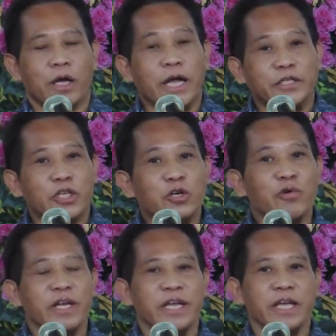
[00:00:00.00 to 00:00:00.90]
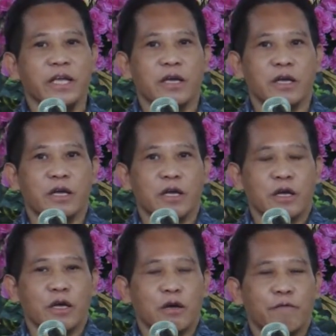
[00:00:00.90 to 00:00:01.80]
continually
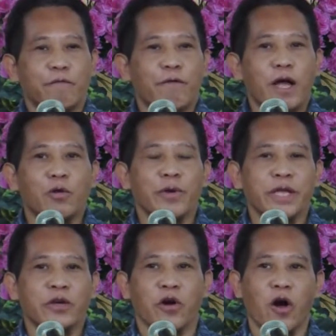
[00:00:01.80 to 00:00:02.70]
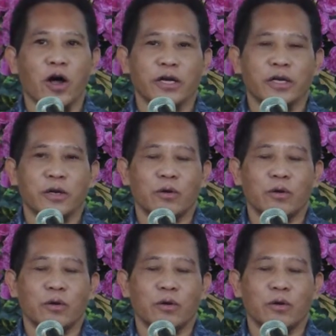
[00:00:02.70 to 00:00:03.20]
following God